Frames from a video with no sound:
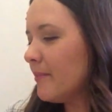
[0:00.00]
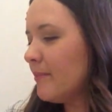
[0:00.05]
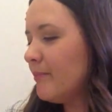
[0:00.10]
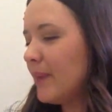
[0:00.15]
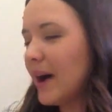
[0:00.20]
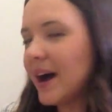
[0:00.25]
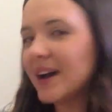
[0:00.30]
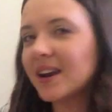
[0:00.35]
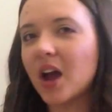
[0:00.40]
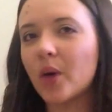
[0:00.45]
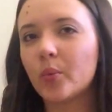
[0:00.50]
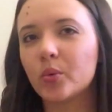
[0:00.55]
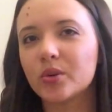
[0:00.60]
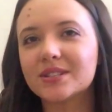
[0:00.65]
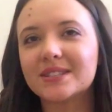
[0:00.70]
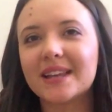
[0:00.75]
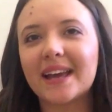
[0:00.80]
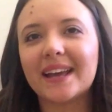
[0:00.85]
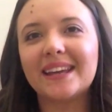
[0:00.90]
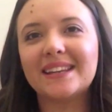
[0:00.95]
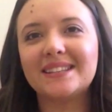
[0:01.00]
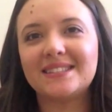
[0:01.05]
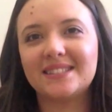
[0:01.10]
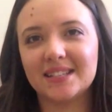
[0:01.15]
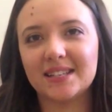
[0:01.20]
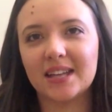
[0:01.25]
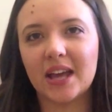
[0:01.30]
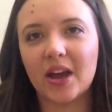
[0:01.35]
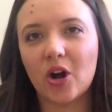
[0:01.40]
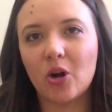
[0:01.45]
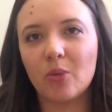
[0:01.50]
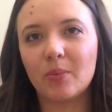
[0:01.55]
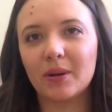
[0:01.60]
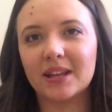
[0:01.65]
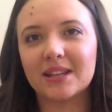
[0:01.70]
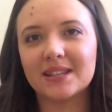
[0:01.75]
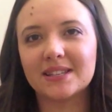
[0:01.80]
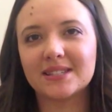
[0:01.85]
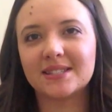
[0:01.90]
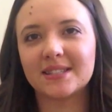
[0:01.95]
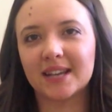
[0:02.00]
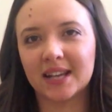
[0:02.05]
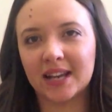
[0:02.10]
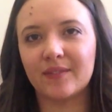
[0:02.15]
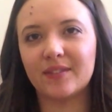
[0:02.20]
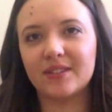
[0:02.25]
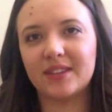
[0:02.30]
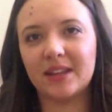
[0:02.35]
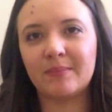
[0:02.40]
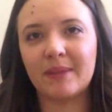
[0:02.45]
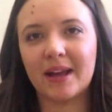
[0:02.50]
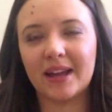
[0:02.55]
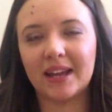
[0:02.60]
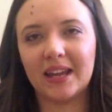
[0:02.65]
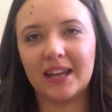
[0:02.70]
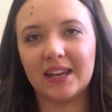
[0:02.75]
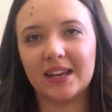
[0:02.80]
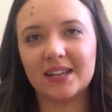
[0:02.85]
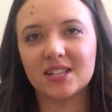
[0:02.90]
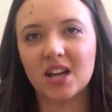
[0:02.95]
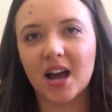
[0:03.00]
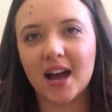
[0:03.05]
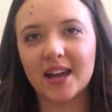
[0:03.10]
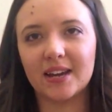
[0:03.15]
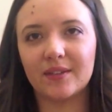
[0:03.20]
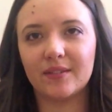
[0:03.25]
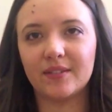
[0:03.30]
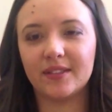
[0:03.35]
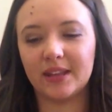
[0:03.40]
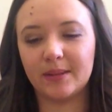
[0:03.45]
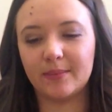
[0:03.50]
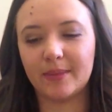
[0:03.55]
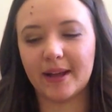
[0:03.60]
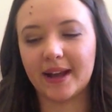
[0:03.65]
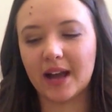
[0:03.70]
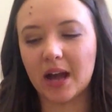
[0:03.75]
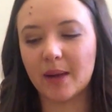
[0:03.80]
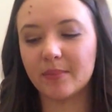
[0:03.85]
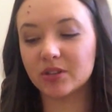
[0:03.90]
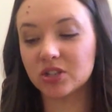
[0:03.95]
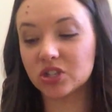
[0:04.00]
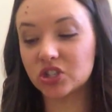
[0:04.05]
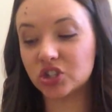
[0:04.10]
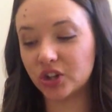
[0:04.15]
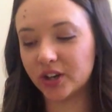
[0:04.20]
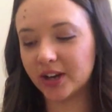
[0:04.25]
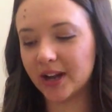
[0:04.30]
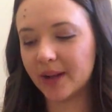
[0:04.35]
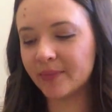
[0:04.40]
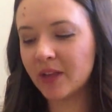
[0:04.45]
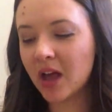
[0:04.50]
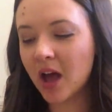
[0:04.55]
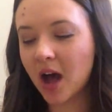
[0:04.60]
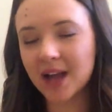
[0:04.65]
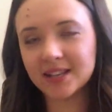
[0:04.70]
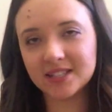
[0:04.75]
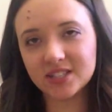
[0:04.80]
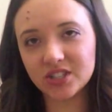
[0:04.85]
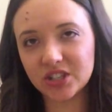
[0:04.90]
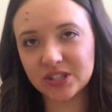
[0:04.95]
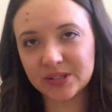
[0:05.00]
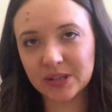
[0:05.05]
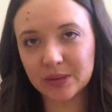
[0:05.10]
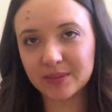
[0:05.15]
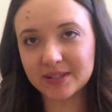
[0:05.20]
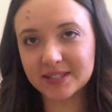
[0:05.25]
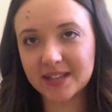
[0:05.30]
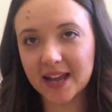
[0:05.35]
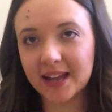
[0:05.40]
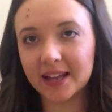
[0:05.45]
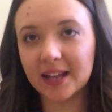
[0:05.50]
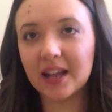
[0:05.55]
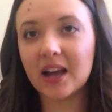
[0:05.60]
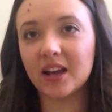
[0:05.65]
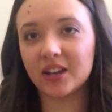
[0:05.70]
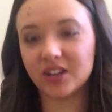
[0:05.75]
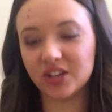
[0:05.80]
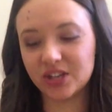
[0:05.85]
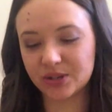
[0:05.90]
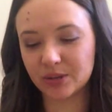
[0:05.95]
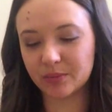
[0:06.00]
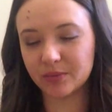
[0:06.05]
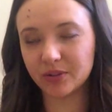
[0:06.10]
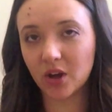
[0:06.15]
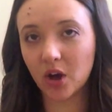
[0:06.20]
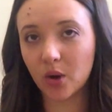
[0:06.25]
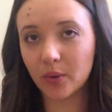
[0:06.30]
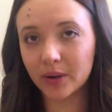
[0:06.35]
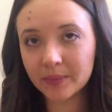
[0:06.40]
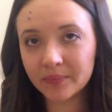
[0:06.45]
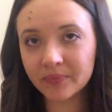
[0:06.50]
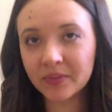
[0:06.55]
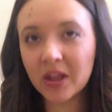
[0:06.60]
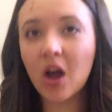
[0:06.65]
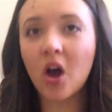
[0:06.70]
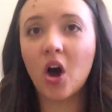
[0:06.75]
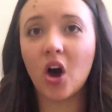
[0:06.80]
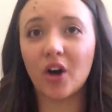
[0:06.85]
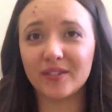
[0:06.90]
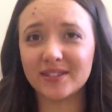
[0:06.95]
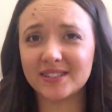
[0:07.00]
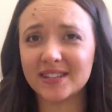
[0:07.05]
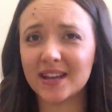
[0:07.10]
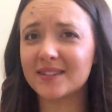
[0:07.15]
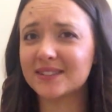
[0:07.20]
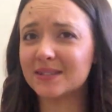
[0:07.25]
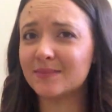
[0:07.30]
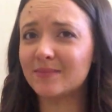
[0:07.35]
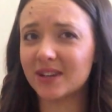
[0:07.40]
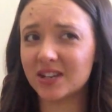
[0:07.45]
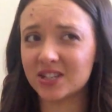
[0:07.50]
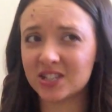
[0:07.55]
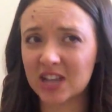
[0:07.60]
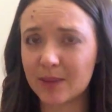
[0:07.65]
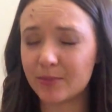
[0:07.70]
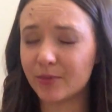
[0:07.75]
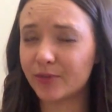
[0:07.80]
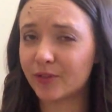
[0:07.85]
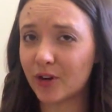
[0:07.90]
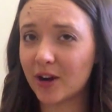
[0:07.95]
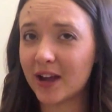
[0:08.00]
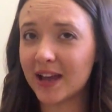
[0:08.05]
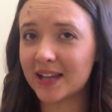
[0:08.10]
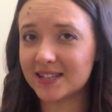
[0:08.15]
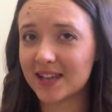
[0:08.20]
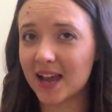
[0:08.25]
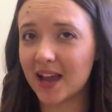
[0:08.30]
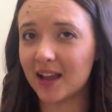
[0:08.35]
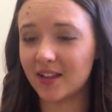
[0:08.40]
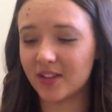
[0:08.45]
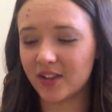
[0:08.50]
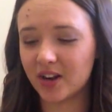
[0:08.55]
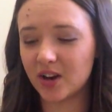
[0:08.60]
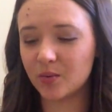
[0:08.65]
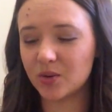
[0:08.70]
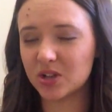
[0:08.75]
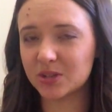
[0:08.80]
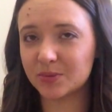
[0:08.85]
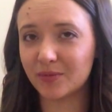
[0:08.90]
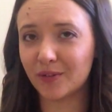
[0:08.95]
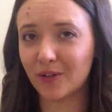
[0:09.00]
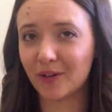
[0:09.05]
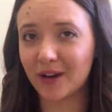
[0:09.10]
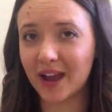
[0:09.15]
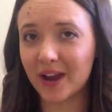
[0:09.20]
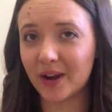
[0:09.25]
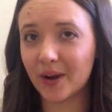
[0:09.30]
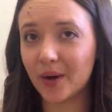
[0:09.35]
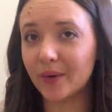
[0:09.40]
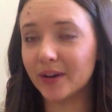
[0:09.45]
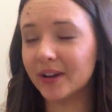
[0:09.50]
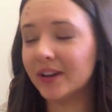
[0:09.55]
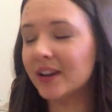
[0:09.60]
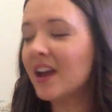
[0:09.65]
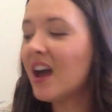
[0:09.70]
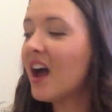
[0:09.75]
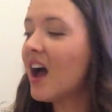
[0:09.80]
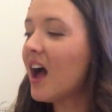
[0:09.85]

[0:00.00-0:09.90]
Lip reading: But I will say it did help suck everything back in and tighten everything back up sooner. I didn't use one with Taylor, I used one with Owen. Obviously I was in better shape before I had Taylor than I was before I had Owen.